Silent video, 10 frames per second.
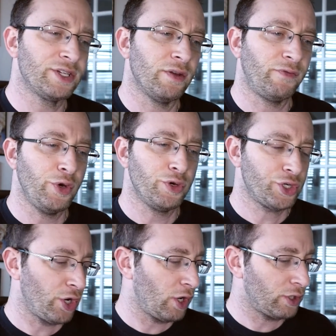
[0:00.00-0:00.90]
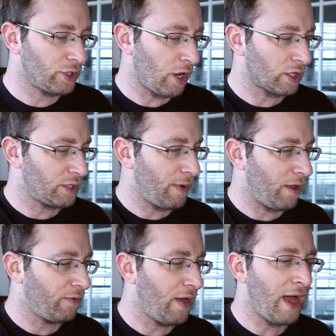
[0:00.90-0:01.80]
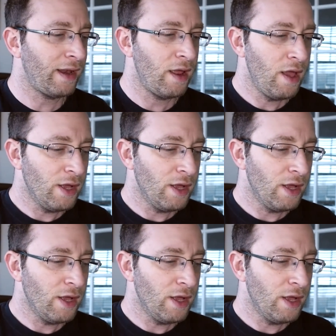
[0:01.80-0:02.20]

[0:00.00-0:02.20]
in the future talks about that.